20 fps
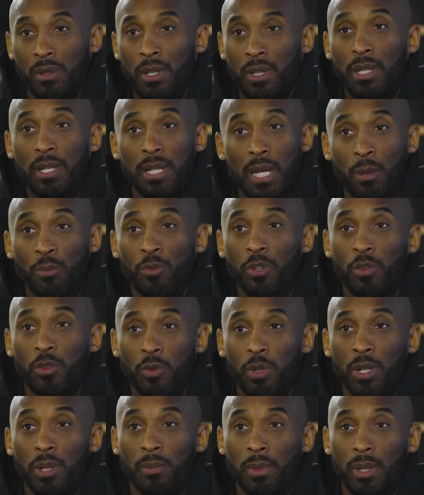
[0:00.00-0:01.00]
He kept
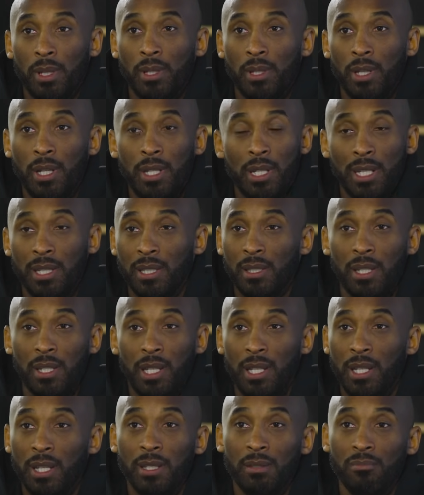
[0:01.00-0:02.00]
recruiting me. He
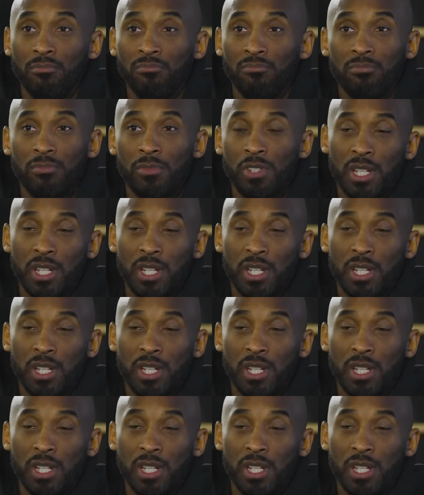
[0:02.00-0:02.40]
didn't